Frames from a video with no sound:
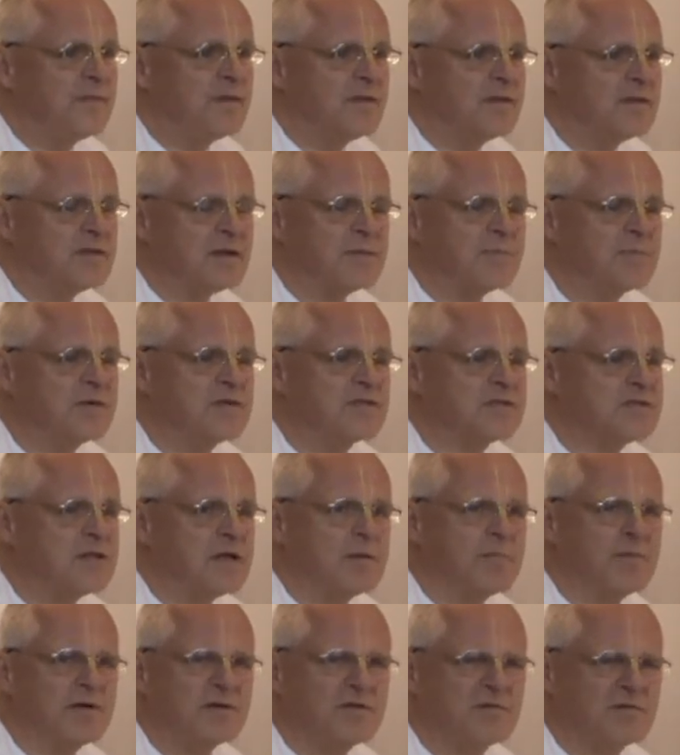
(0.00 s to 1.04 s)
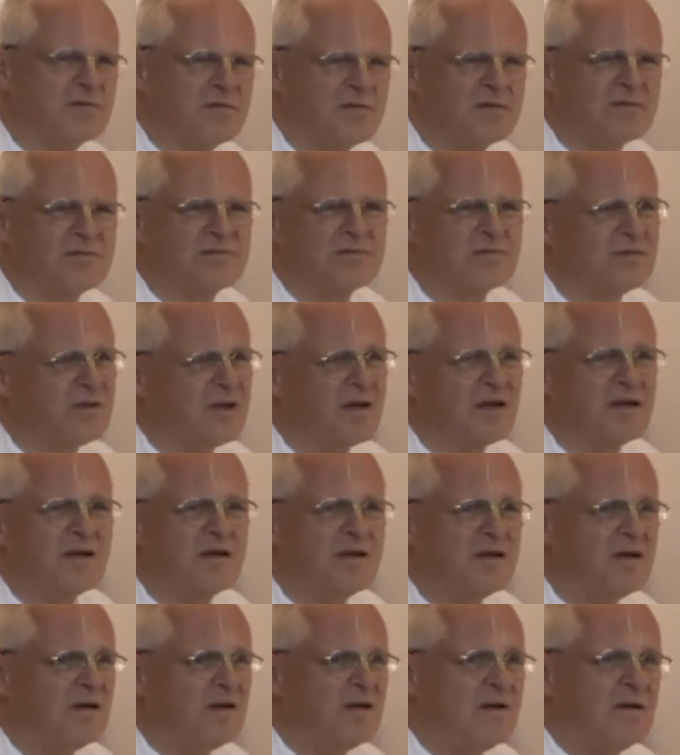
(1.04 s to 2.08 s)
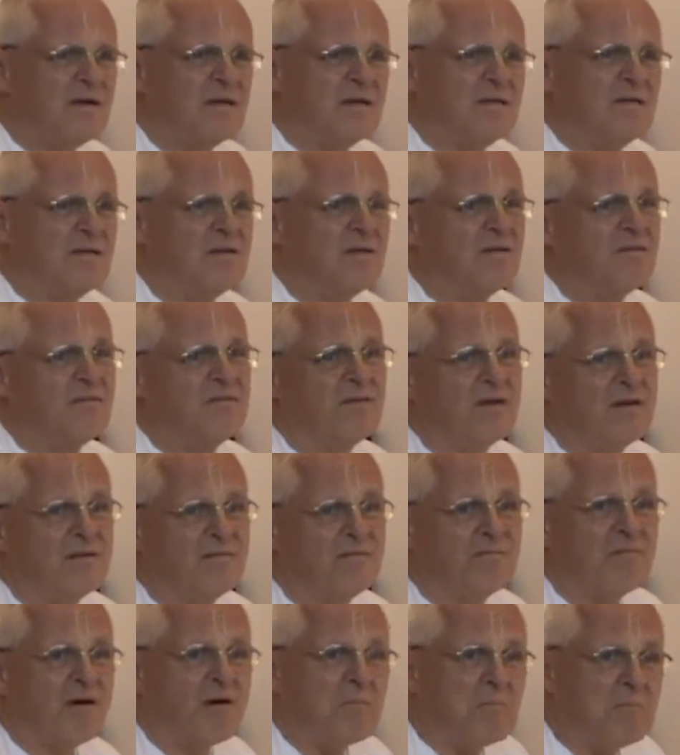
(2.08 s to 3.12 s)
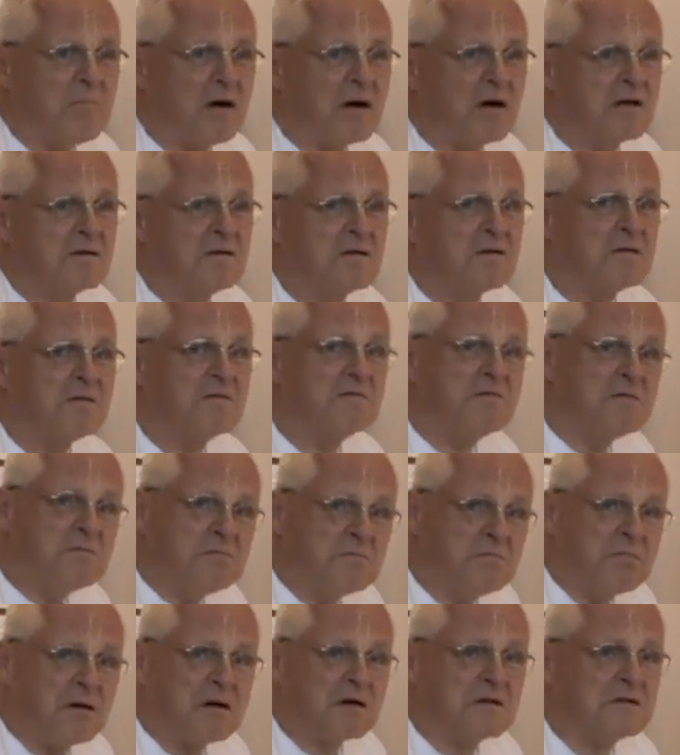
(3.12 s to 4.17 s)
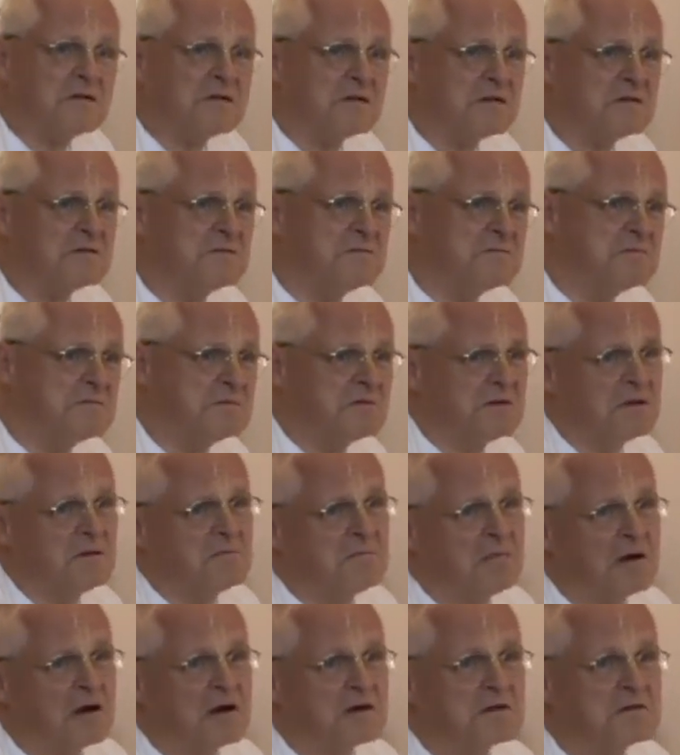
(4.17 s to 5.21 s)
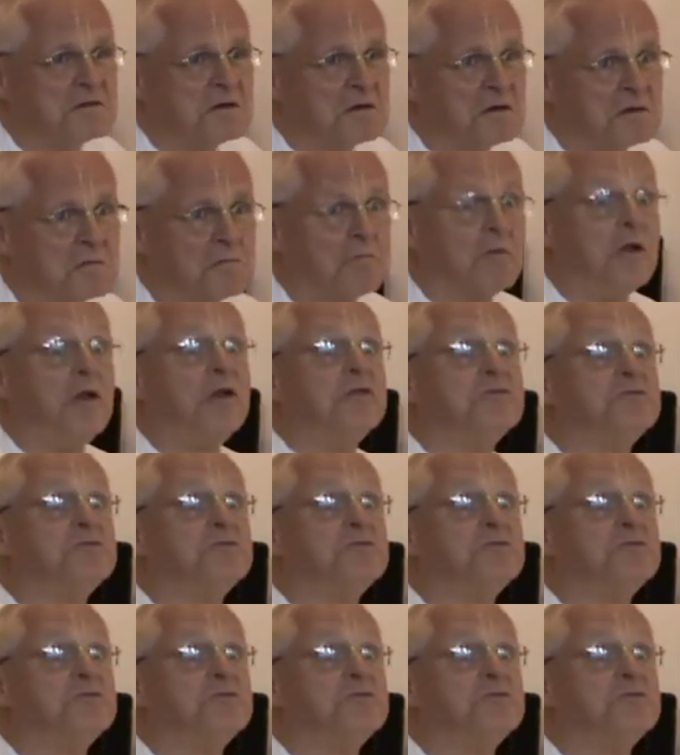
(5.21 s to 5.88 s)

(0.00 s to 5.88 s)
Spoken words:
Somebody say, but look today, we have 1 bhakta, 2 bhakta, 3 bhakta, great